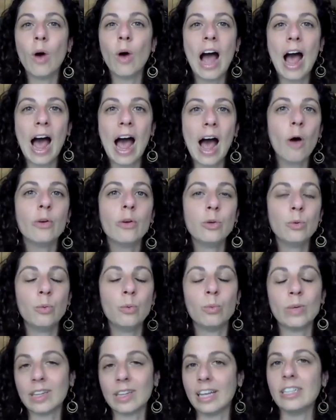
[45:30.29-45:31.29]
how you
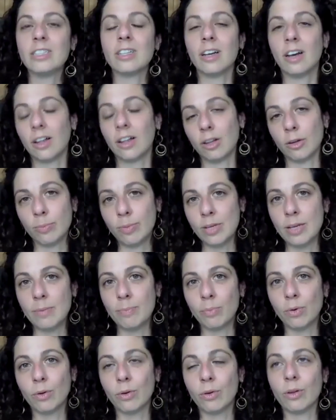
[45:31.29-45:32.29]
relate to other
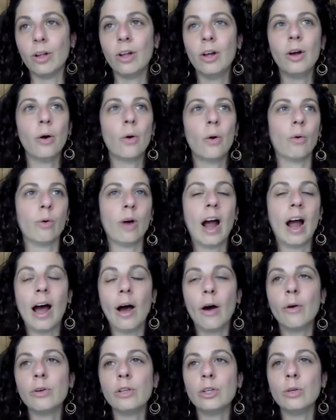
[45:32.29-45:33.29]
people or
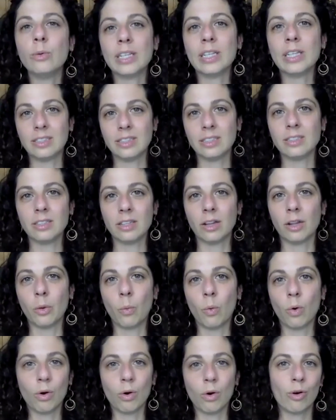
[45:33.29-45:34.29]
how you exist in the
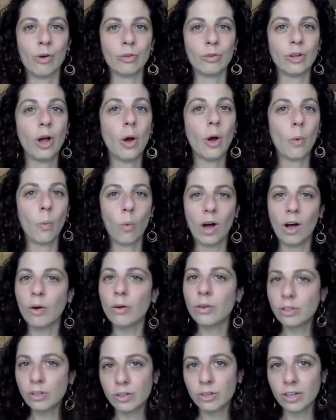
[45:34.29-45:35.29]
world while
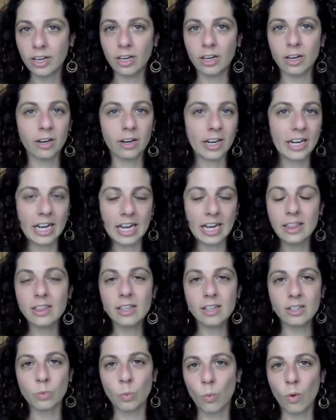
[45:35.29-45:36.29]
you're here in
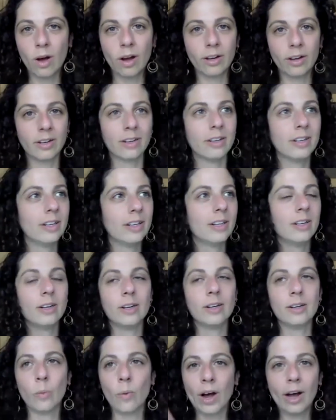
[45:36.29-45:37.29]
this one
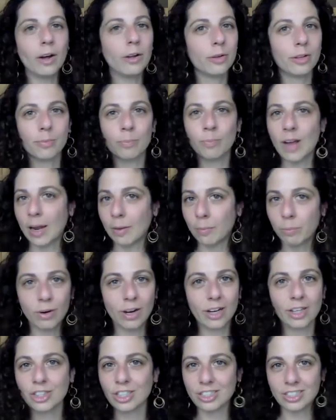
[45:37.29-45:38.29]
wild and
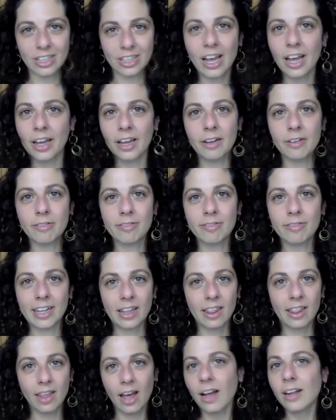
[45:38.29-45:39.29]
precious life. Like
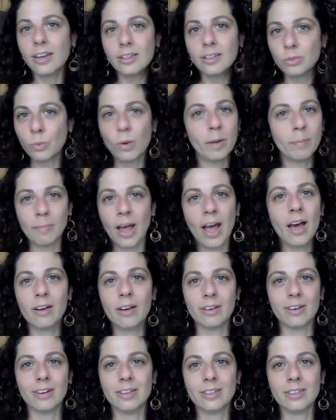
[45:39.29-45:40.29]
that is what
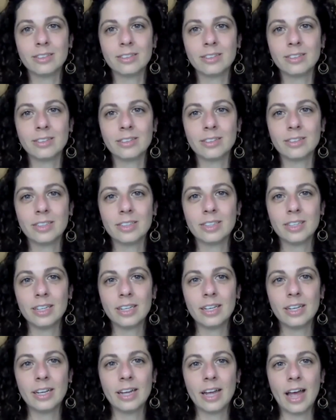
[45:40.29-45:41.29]
matters.
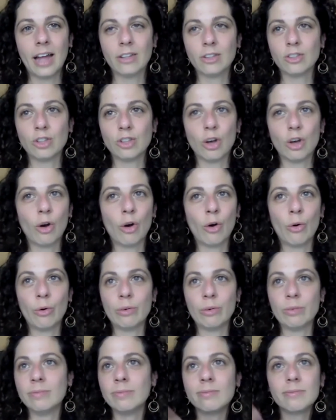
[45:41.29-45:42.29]
And
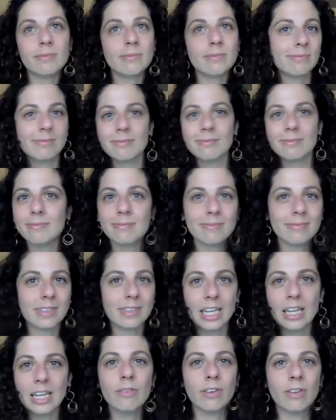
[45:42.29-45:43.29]
so
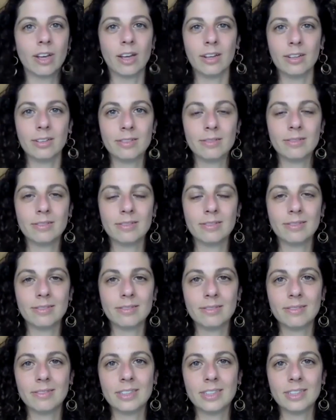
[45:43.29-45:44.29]
live it,
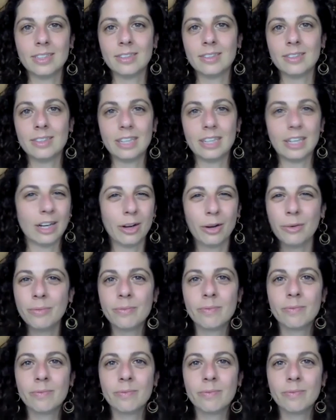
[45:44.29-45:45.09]
you know?